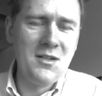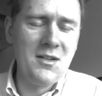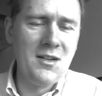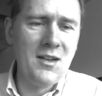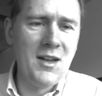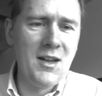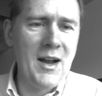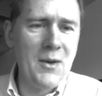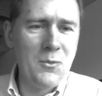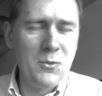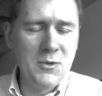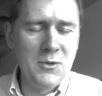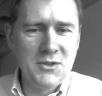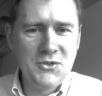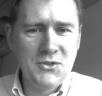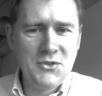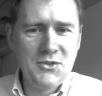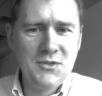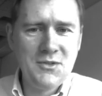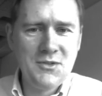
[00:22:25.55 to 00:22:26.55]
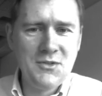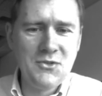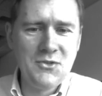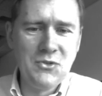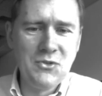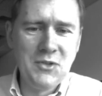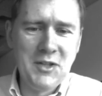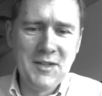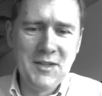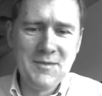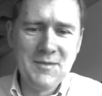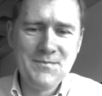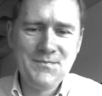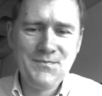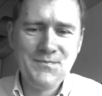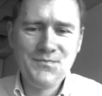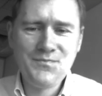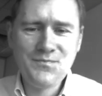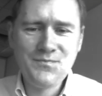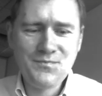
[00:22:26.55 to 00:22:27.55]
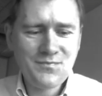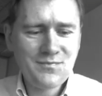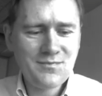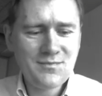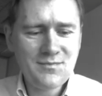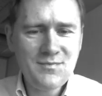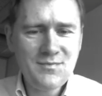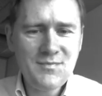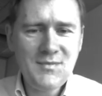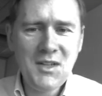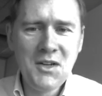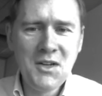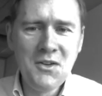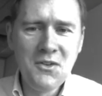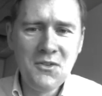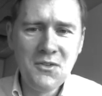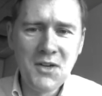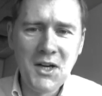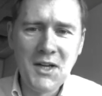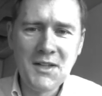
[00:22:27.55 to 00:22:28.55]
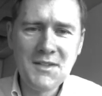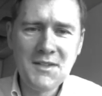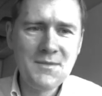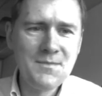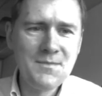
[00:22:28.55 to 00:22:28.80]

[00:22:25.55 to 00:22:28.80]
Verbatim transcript: language tree. Right.